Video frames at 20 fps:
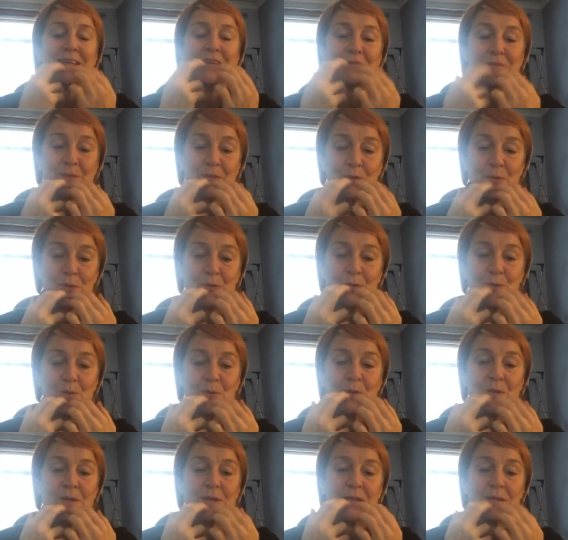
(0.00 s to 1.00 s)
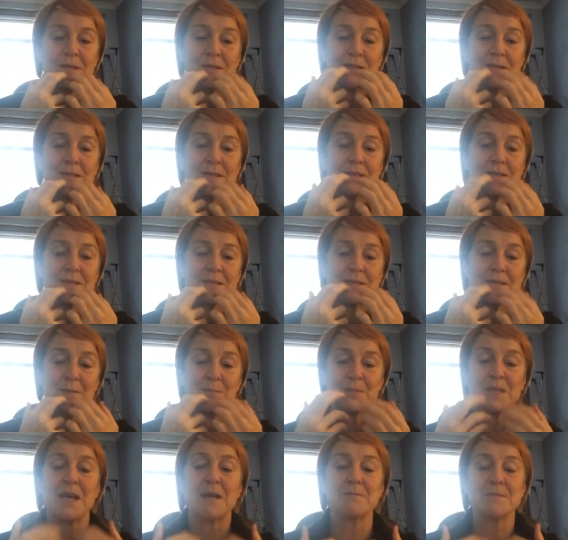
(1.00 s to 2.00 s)
Even although
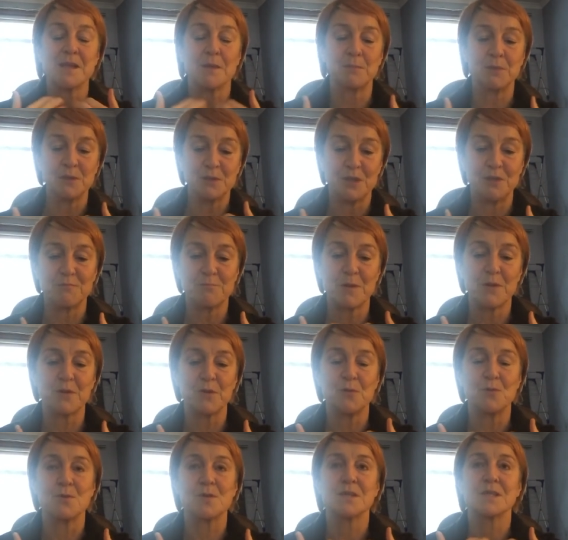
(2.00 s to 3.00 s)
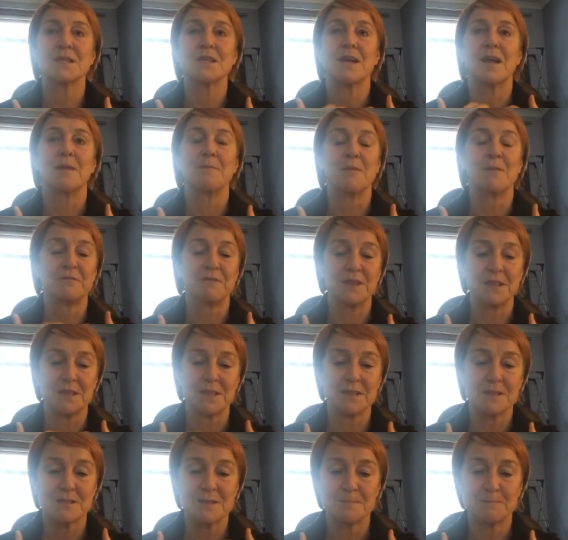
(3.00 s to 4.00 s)
Sometimes I believe my thoughts and my
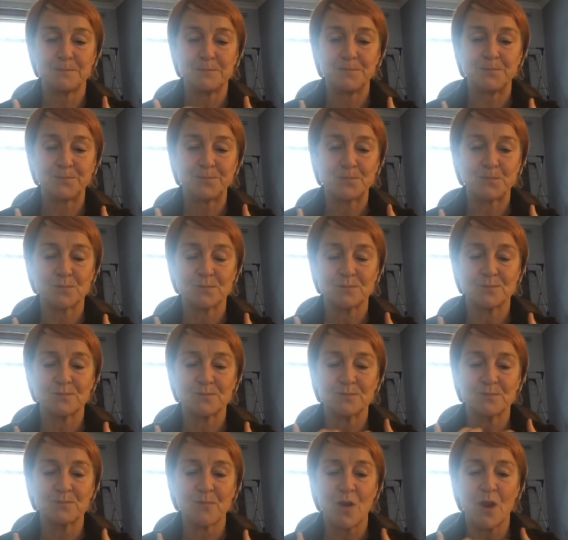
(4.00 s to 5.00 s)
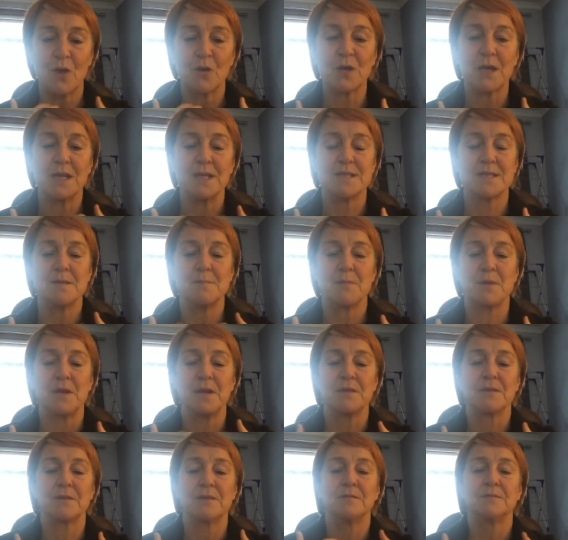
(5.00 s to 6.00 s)
feelings. Okay, deep
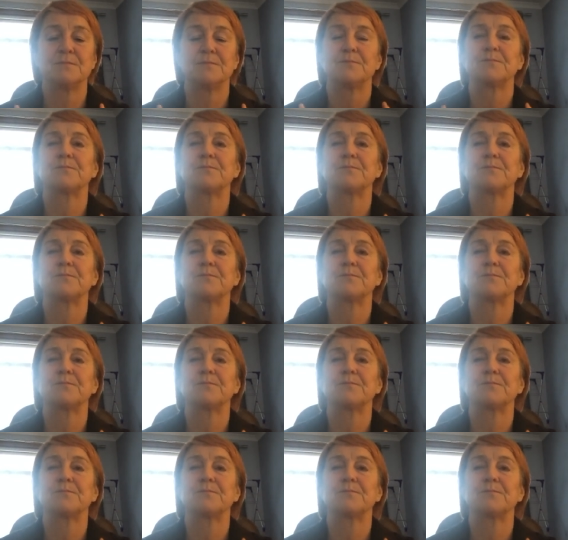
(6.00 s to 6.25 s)
breath.